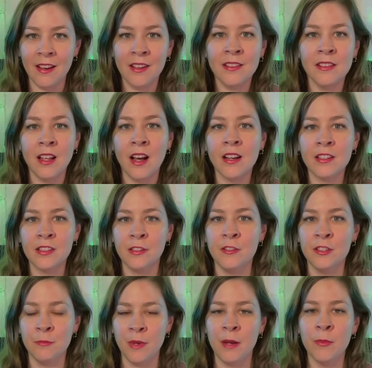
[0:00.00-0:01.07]
unlocks
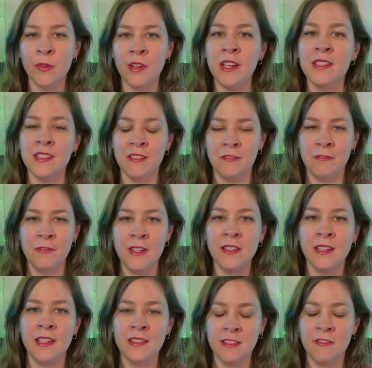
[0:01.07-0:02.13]
those memories and
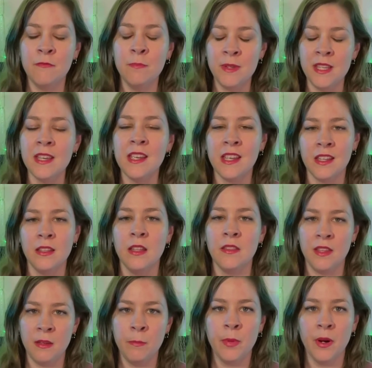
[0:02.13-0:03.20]
feelings of being in the
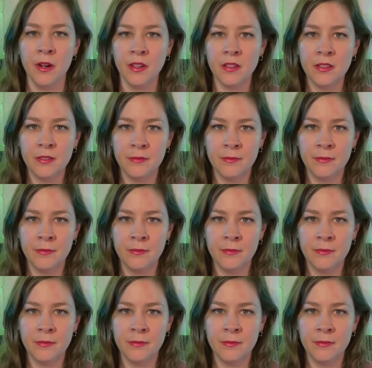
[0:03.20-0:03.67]
theme park.